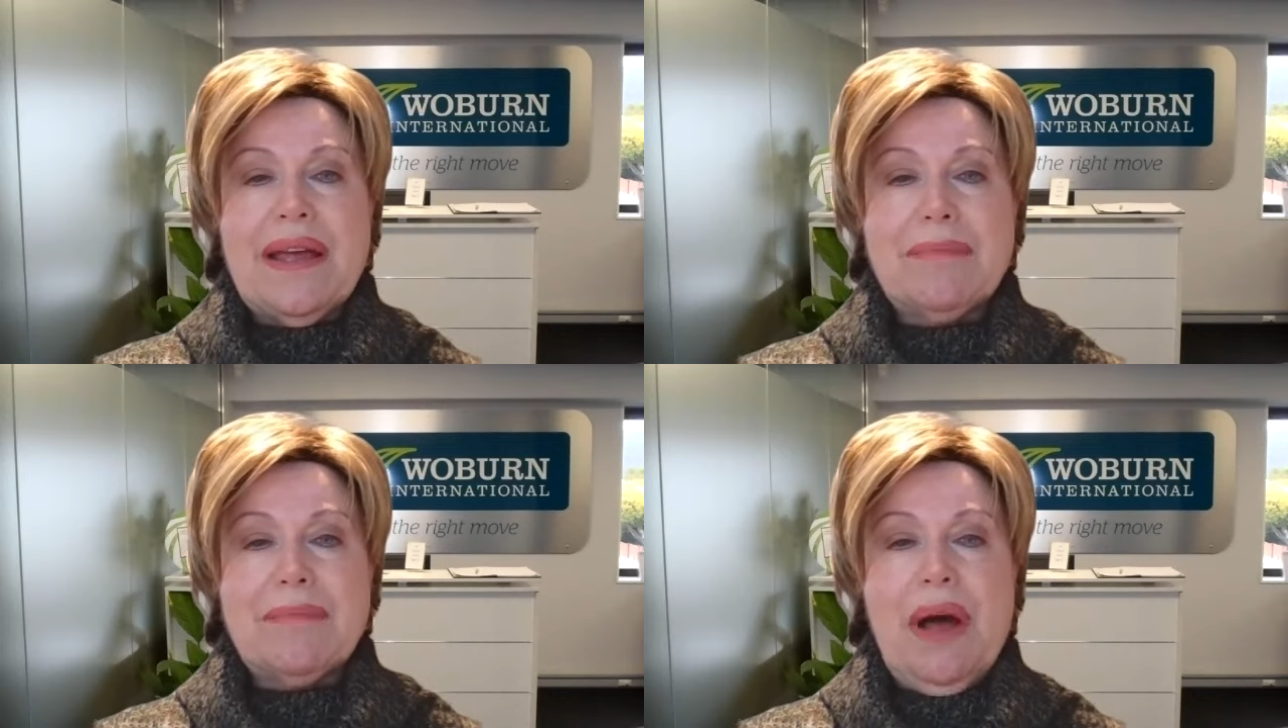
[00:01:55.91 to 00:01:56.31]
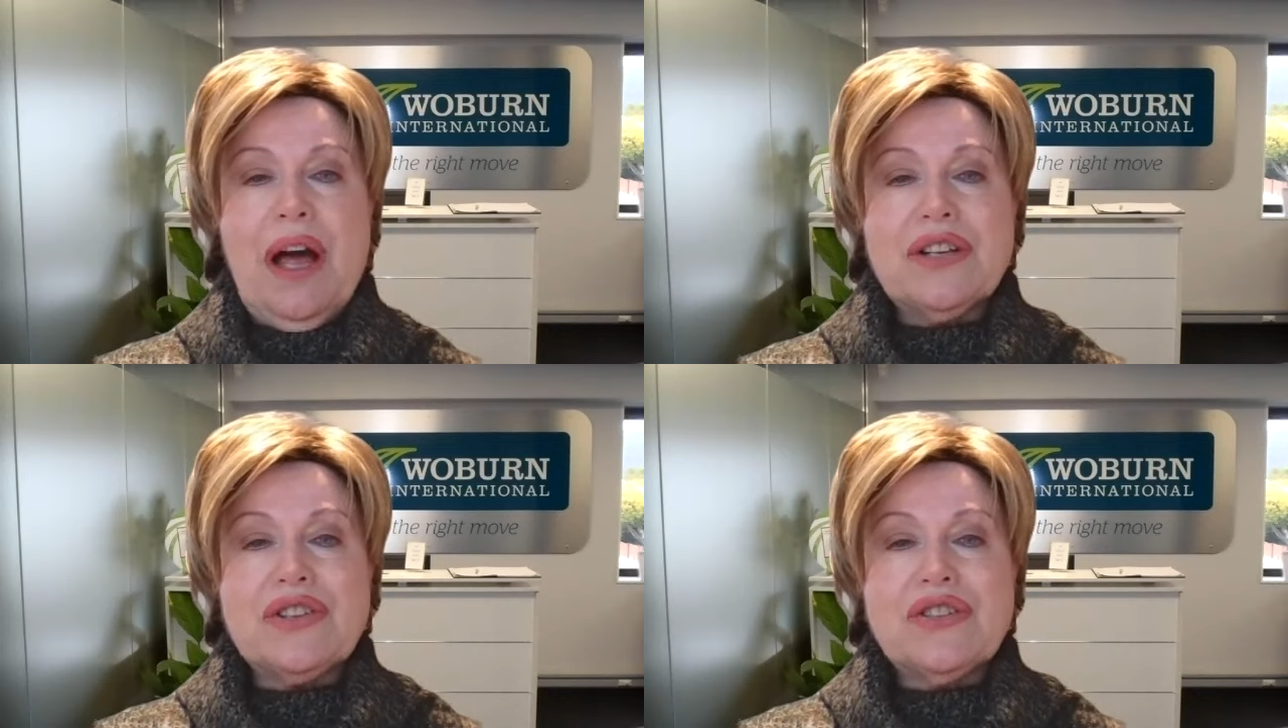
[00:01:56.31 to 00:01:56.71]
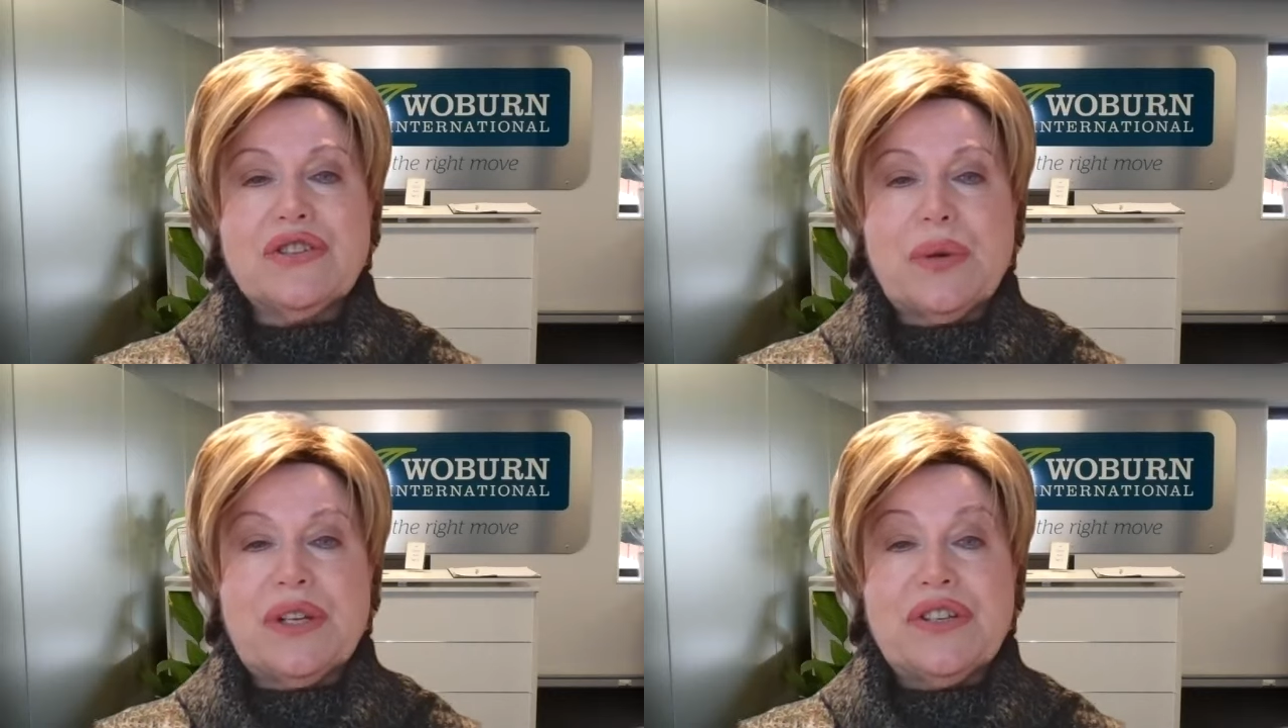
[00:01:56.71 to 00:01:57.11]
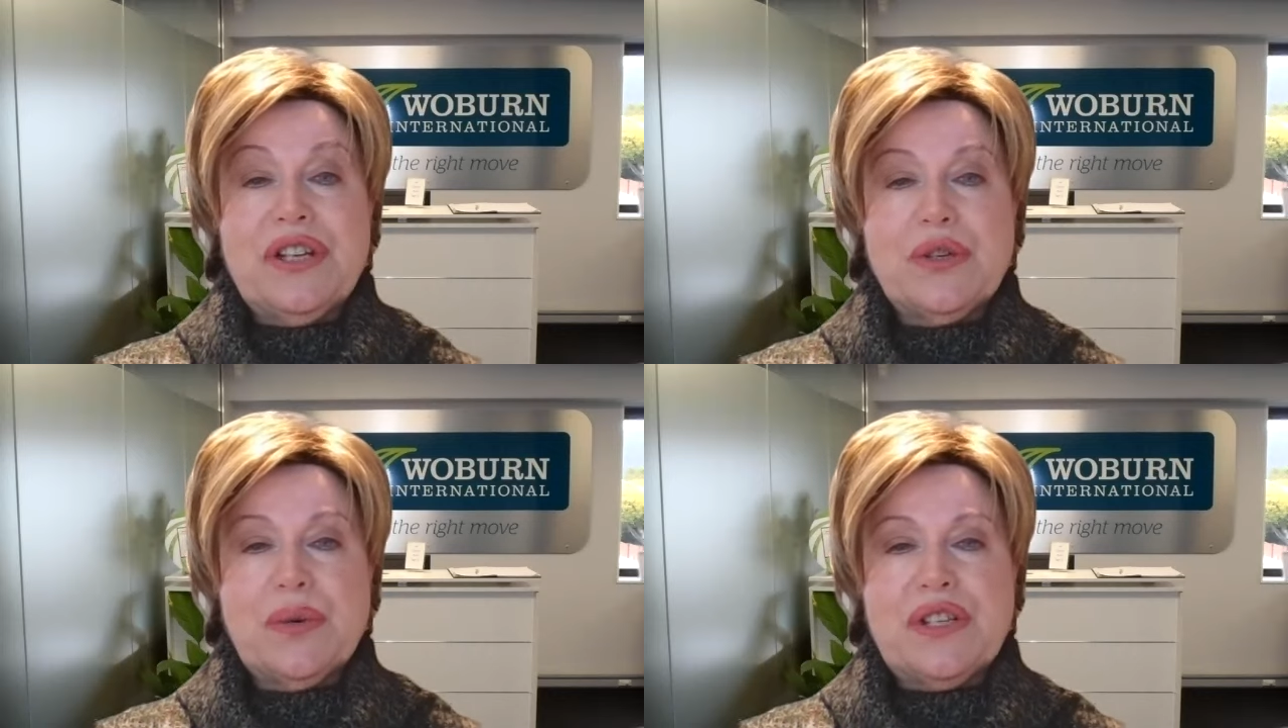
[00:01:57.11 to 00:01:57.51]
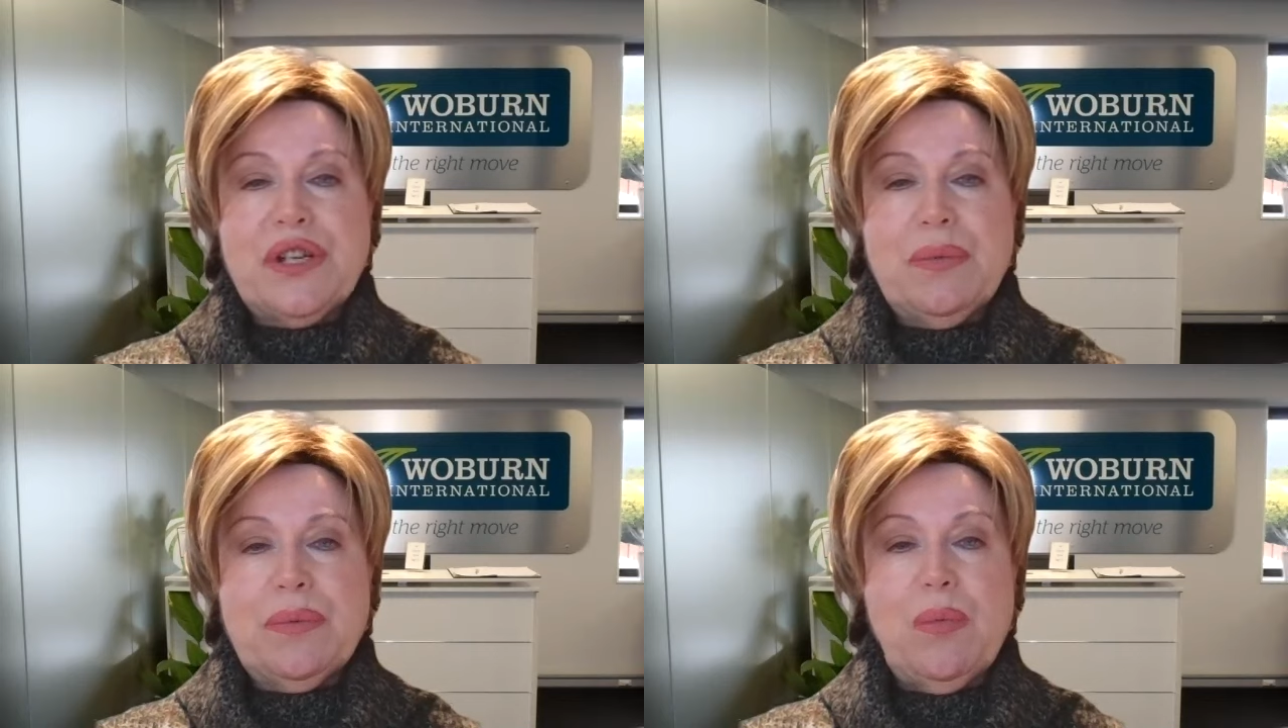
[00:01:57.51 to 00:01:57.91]
in March
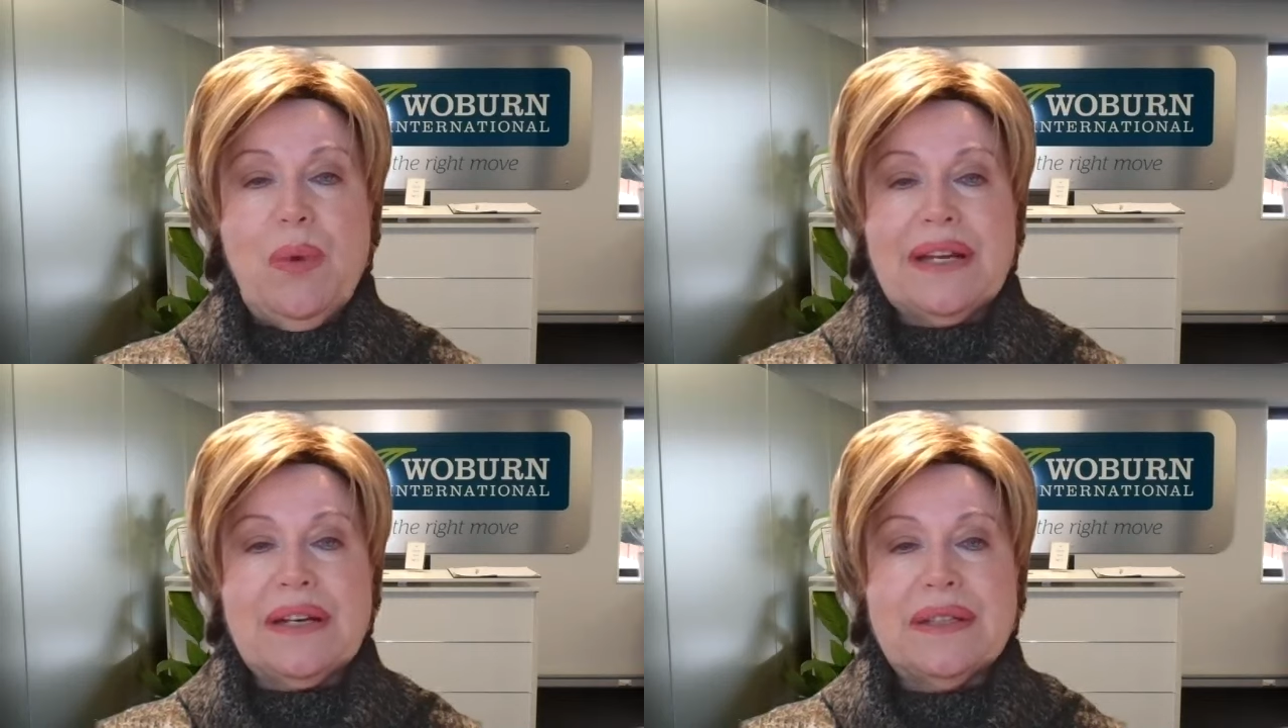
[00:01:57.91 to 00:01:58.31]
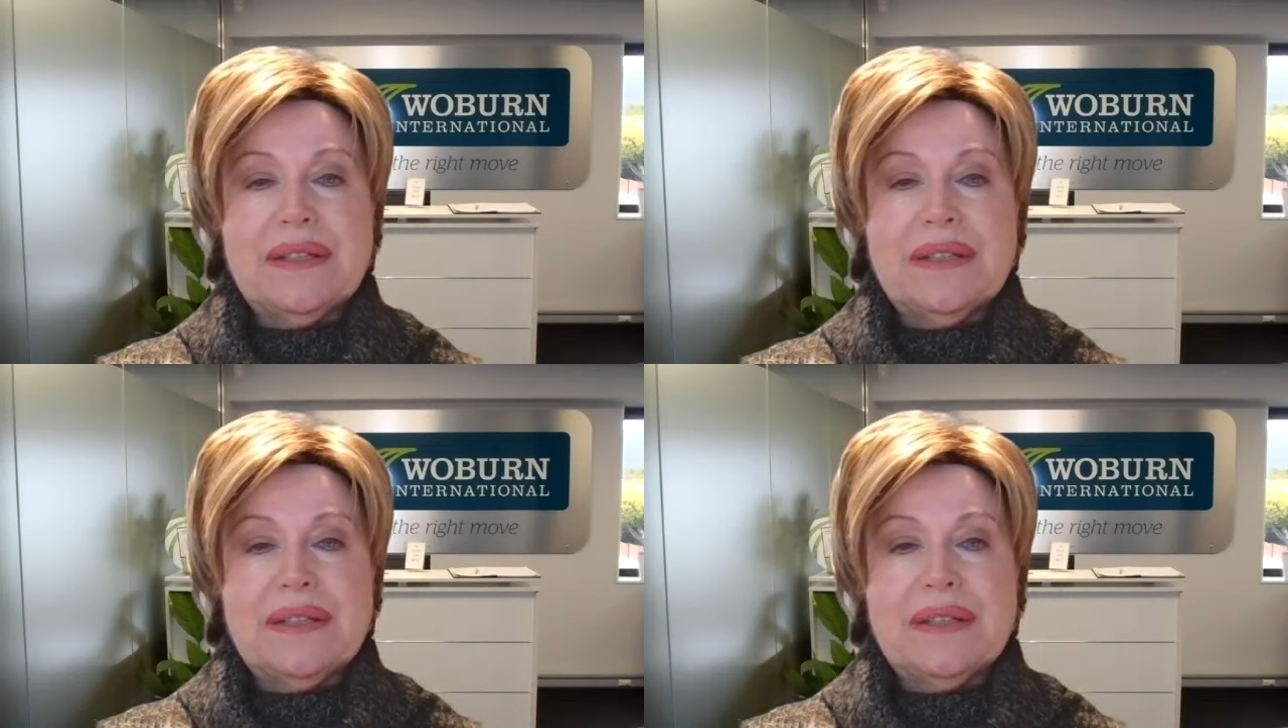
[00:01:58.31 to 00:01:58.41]
2021.